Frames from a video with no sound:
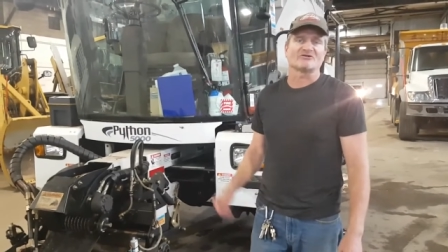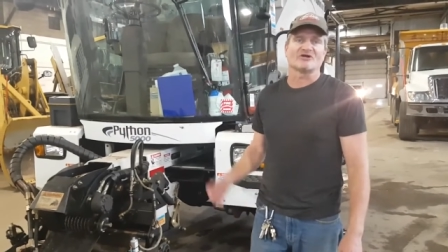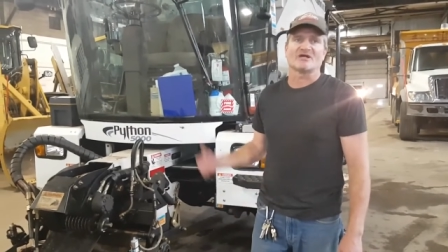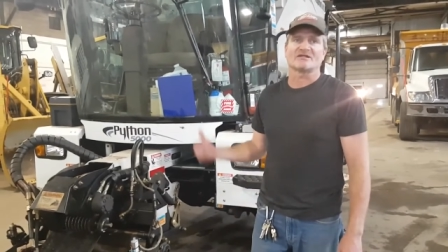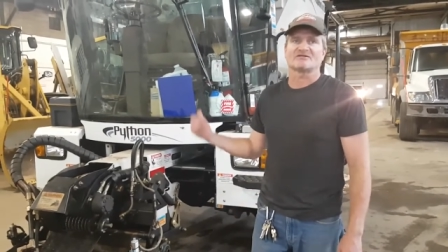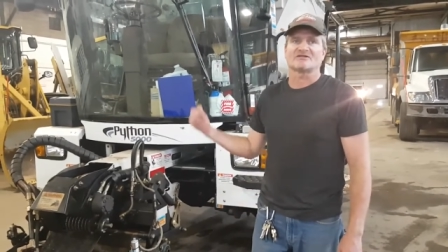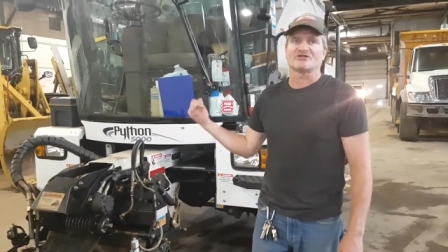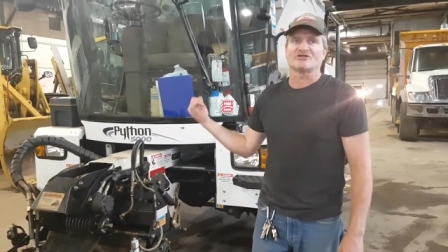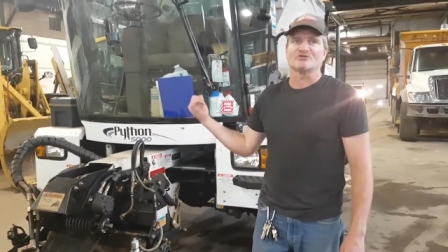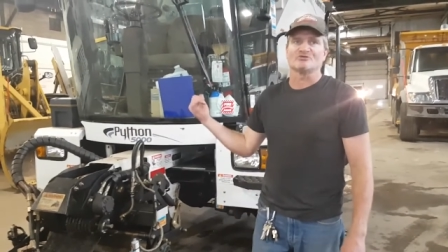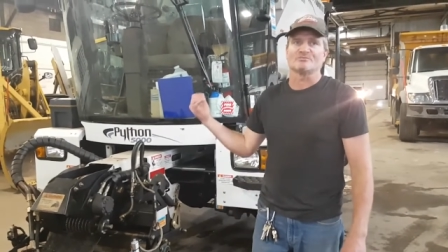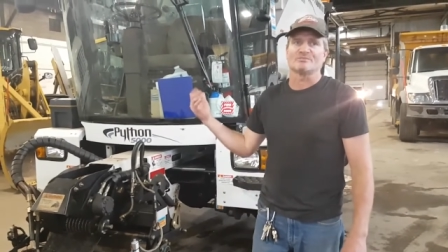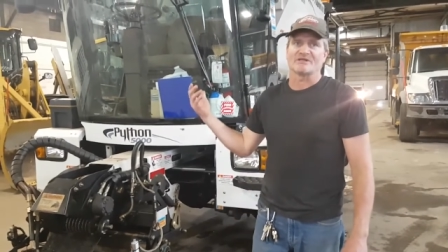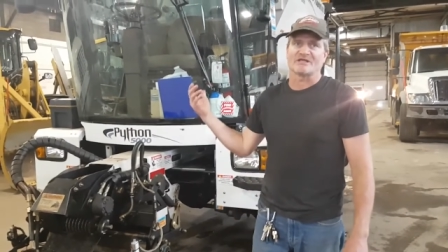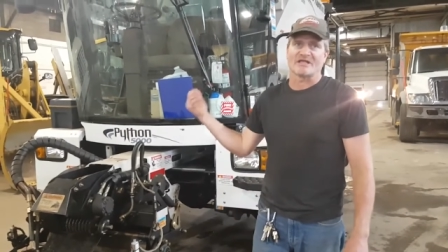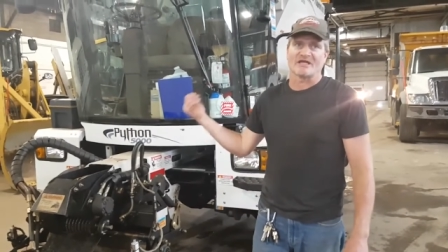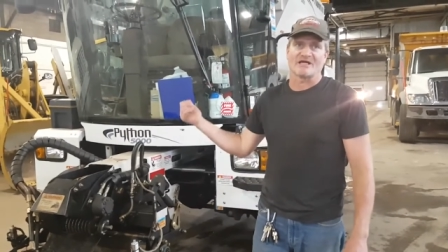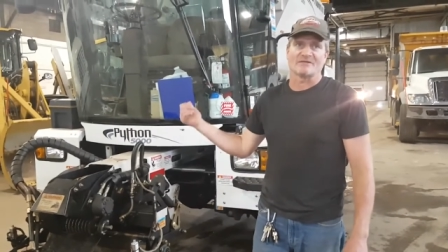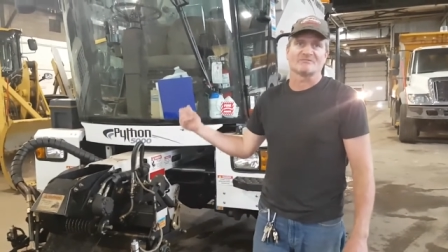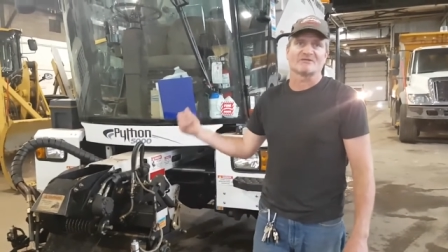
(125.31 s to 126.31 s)
not the U
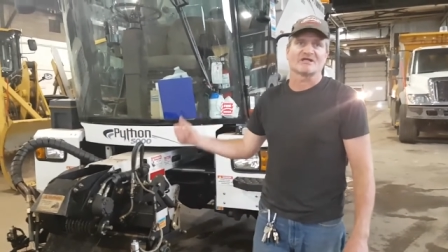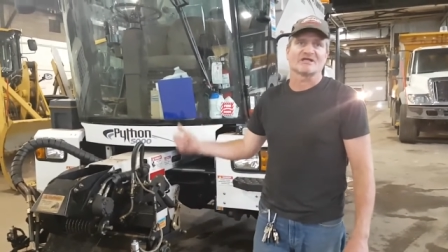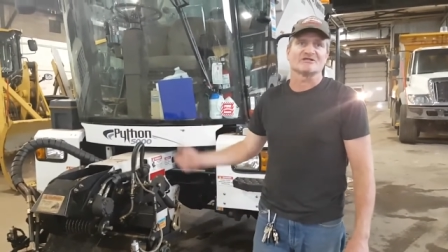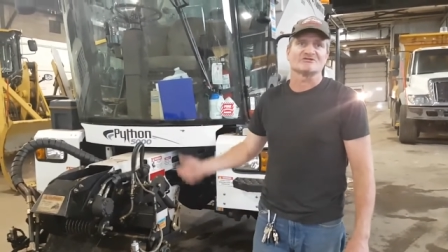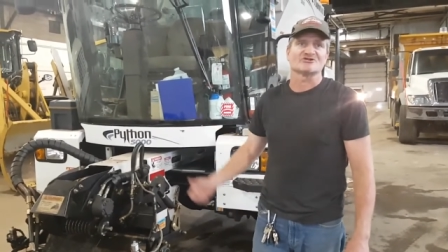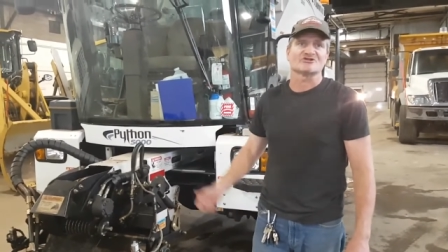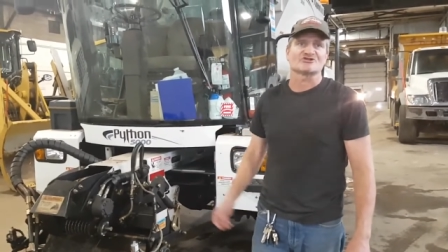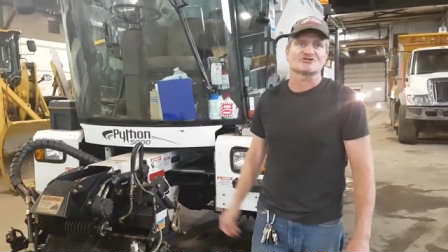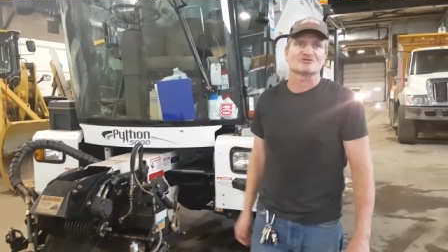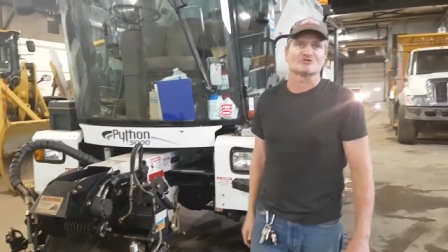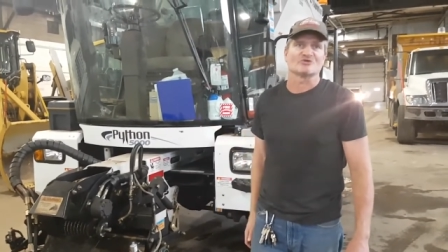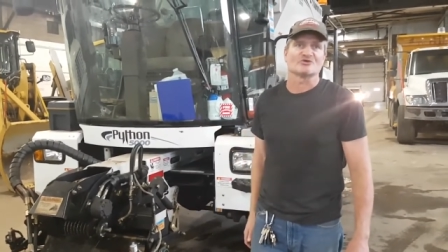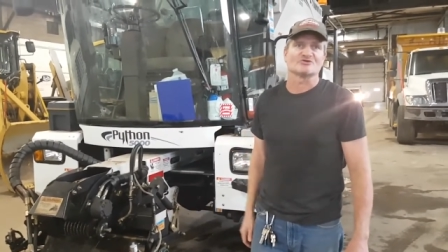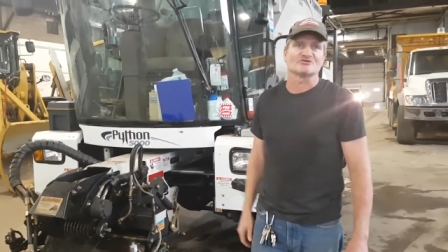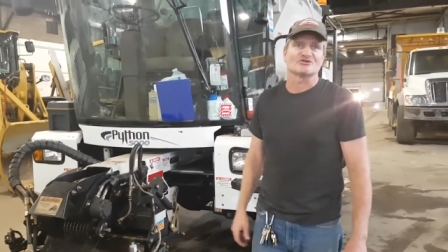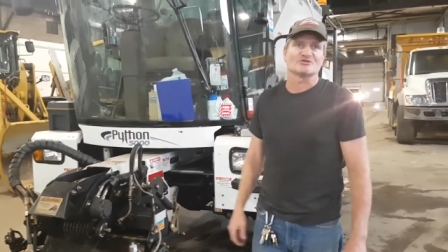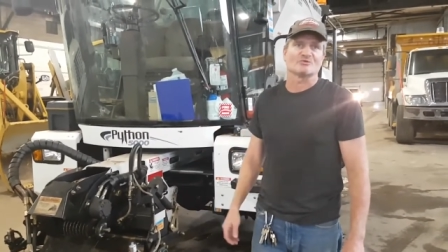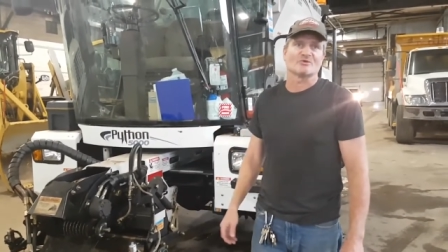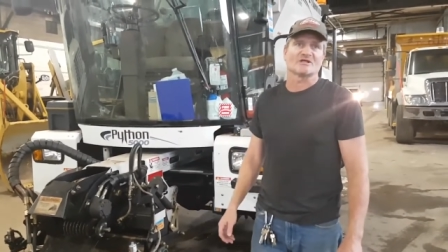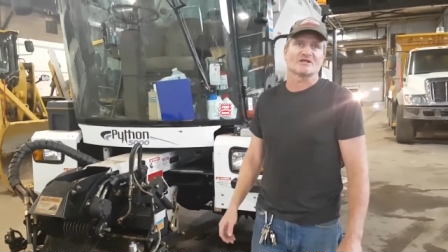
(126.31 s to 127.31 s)
P M that I just
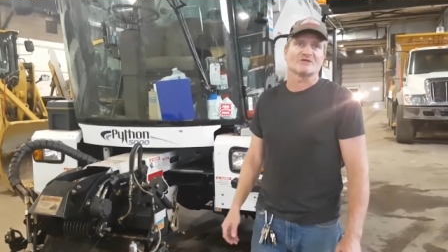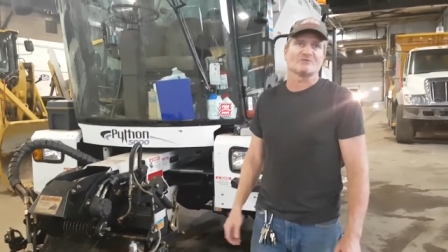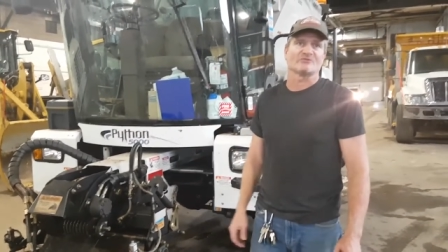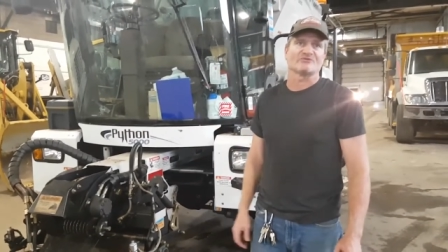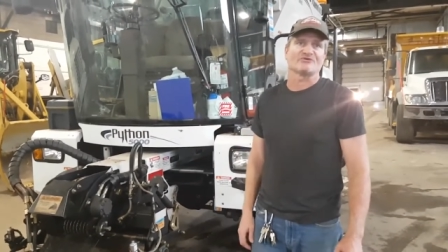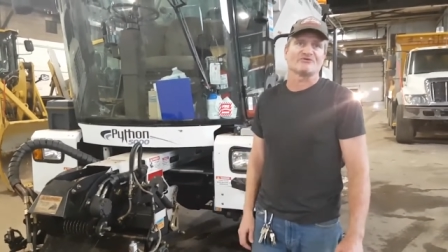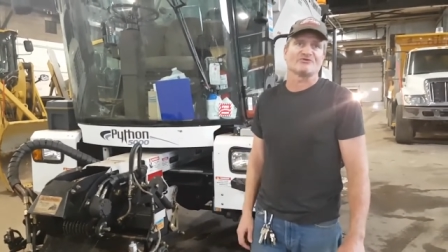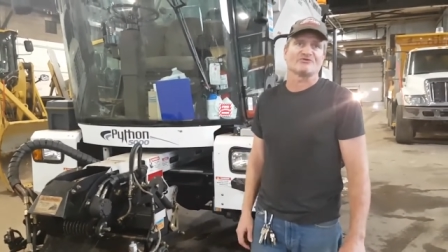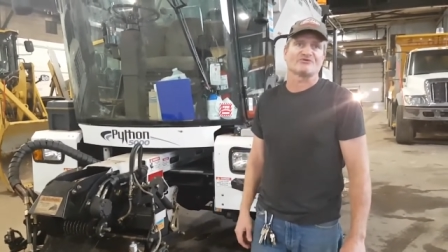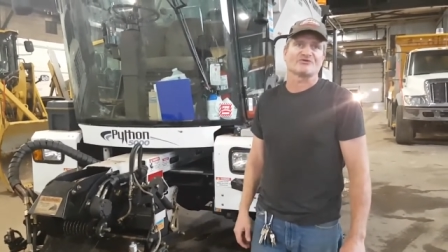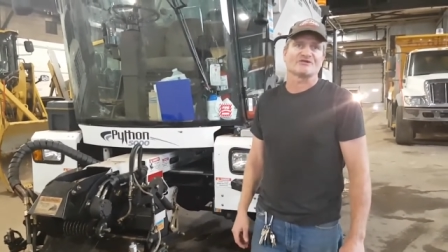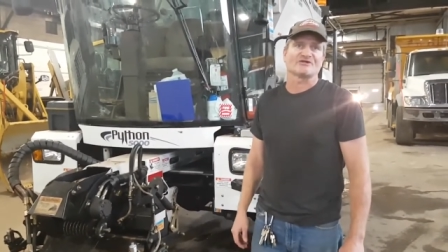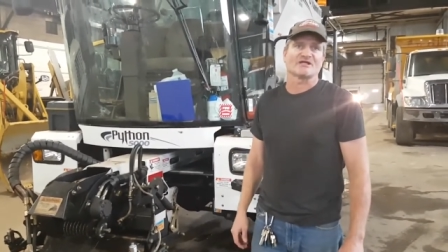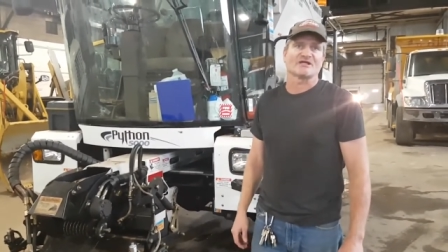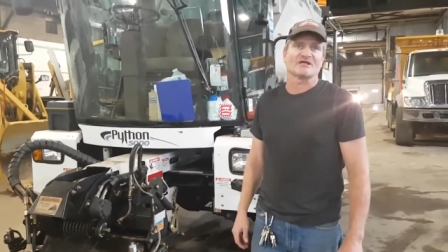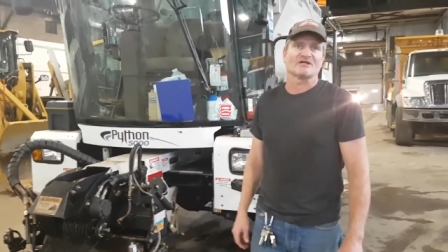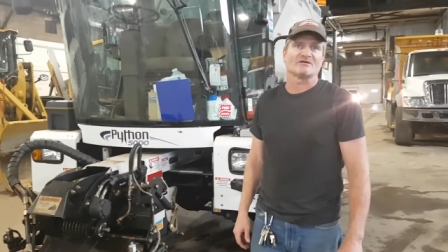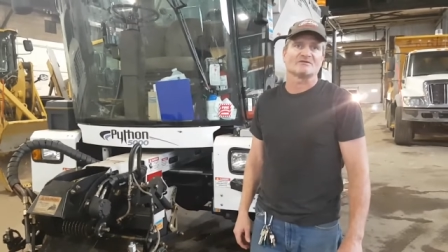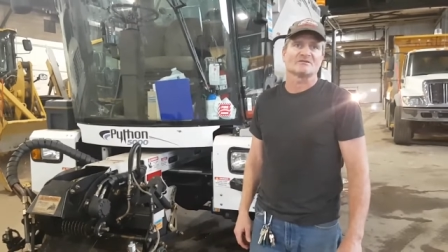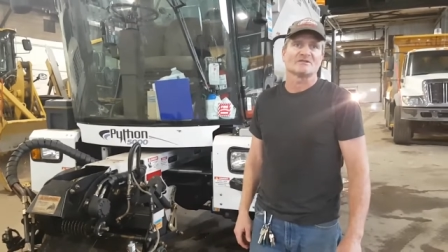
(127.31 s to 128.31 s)
showed you what I was using
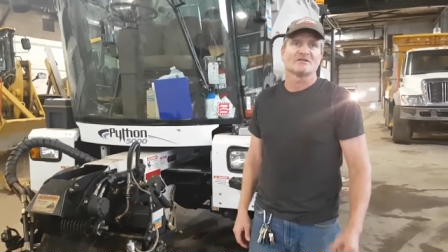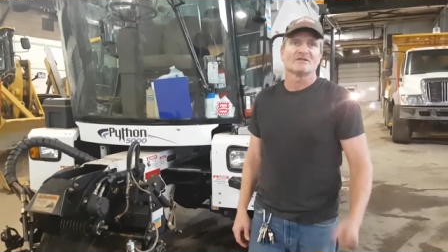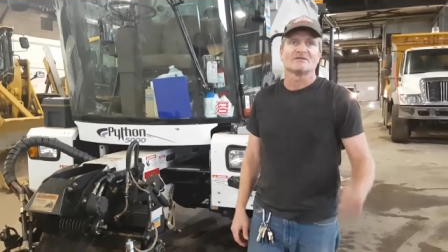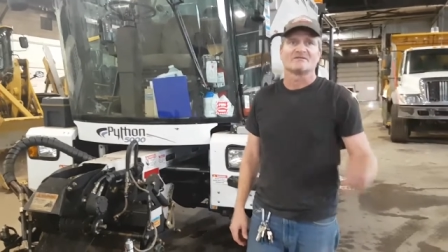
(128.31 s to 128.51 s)
now.